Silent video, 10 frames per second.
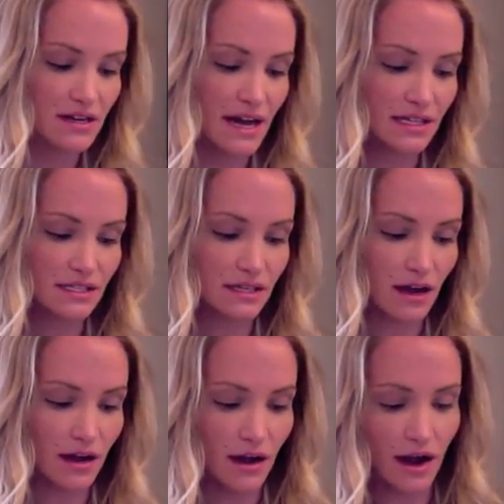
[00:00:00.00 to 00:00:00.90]
Next,
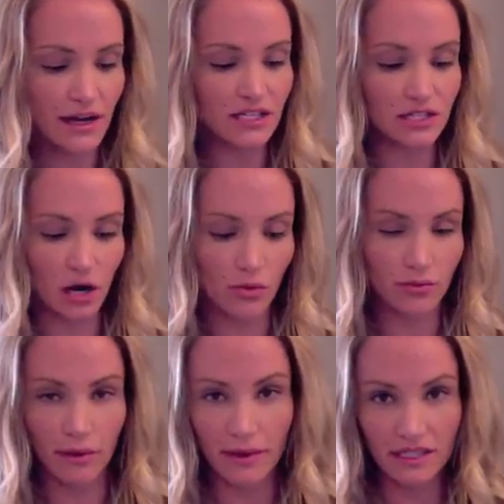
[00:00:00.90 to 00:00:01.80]
I start with
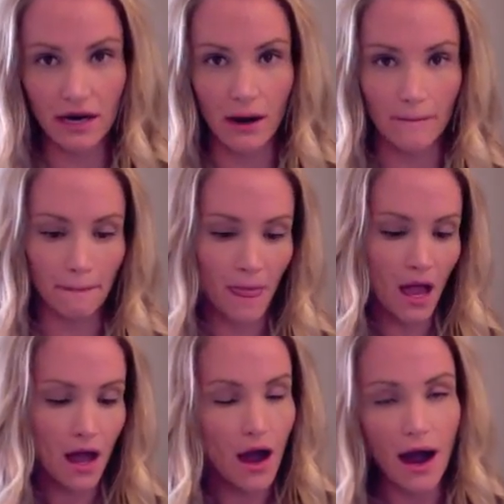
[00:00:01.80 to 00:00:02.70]
my
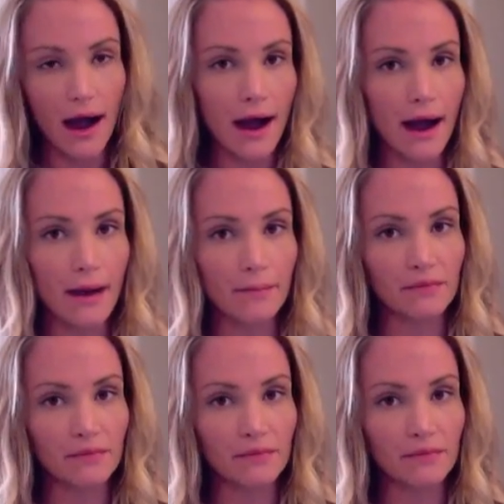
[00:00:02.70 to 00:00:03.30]
mascara.